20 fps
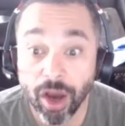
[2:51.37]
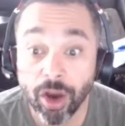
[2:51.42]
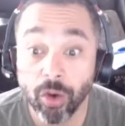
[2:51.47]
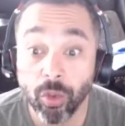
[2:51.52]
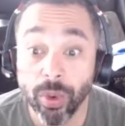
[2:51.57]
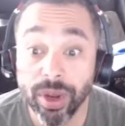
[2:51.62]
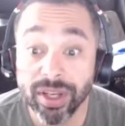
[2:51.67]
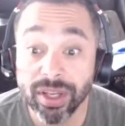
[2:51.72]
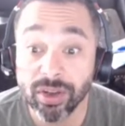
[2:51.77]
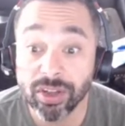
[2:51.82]

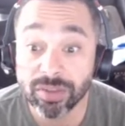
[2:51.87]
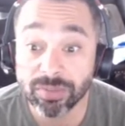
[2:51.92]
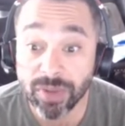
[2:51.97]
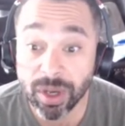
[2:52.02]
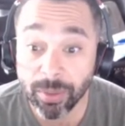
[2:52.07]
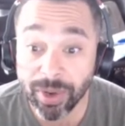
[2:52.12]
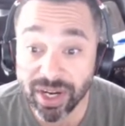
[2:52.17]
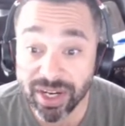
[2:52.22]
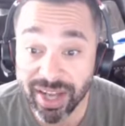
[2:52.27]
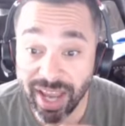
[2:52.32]
Windows
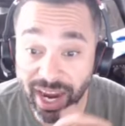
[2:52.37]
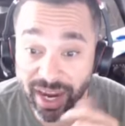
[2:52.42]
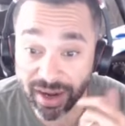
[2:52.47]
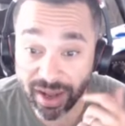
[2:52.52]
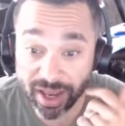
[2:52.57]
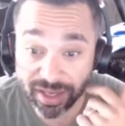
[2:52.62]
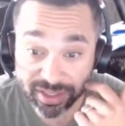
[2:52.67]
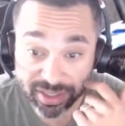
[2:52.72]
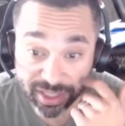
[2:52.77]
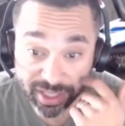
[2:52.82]
Memory
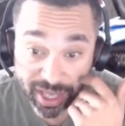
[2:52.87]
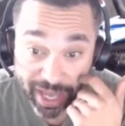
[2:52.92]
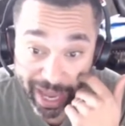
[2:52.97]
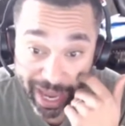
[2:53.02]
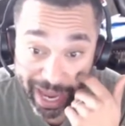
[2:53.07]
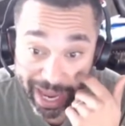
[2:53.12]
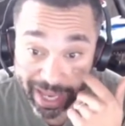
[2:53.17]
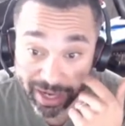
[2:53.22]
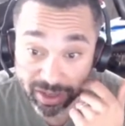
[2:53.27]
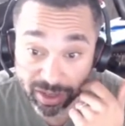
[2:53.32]
Diagnostic,
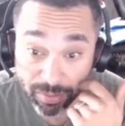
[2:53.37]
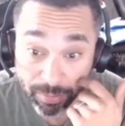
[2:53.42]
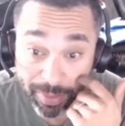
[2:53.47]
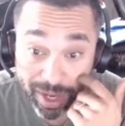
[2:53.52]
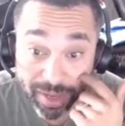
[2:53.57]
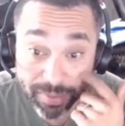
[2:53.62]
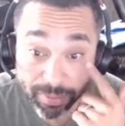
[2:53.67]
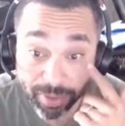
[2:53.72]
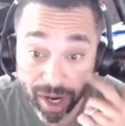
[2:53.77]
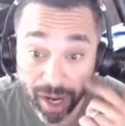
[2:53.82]
and
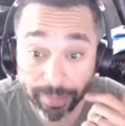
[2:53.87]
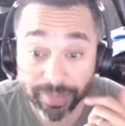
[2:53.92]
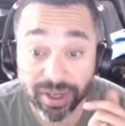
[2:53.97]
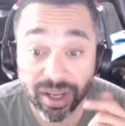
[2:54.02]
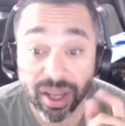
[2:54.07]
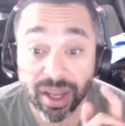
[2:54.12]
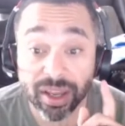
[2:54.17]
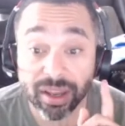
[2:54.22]
Command Prompt.